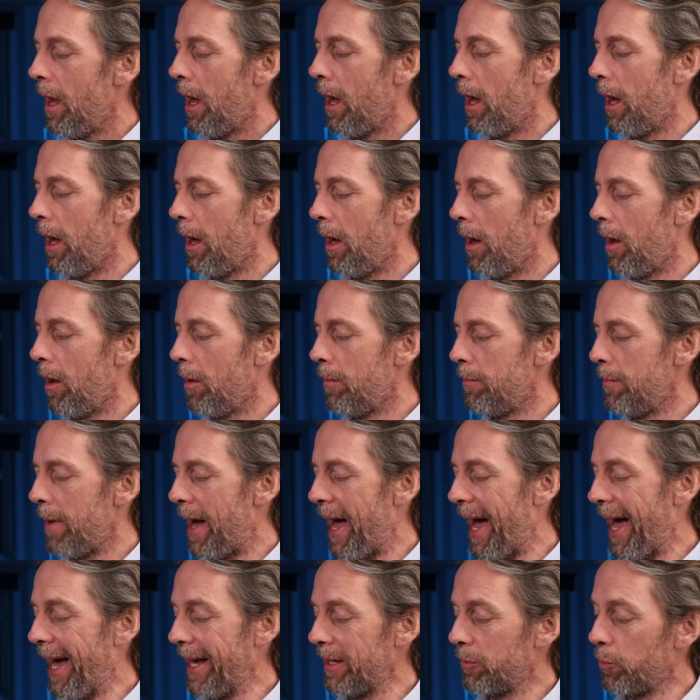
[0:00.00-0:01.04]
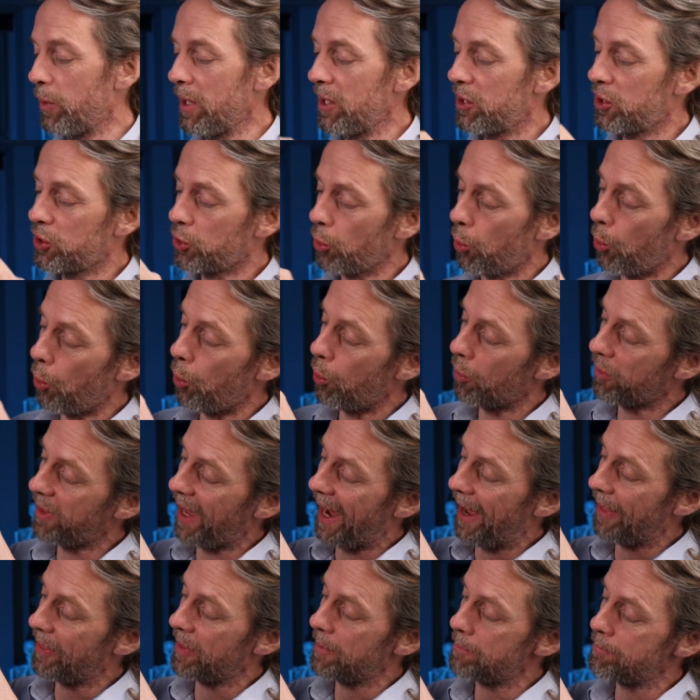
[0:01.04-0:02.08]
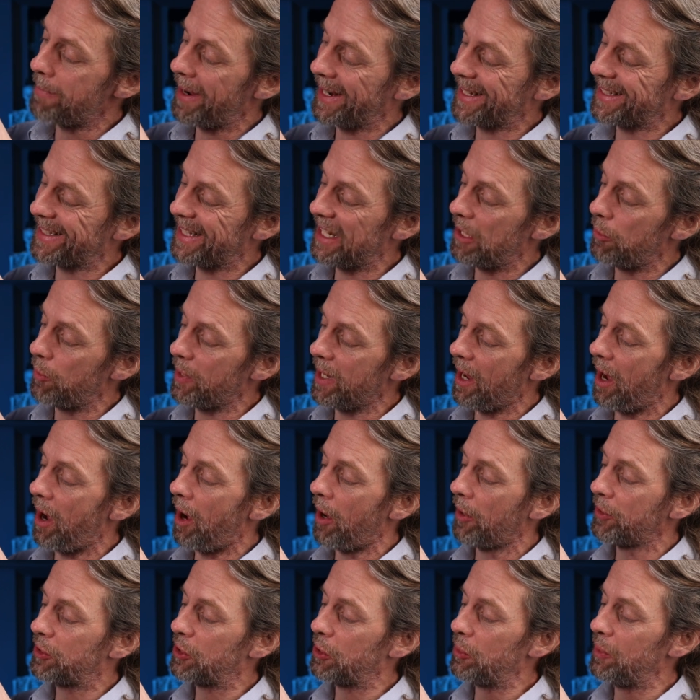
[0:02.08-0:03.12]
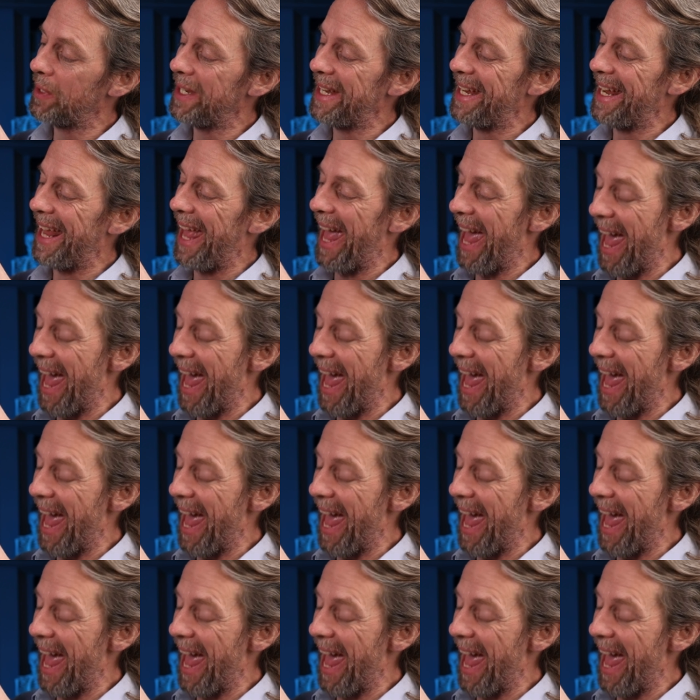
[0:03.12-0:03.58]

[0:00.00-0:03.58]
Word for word: Um, and we saw that the maxillary artery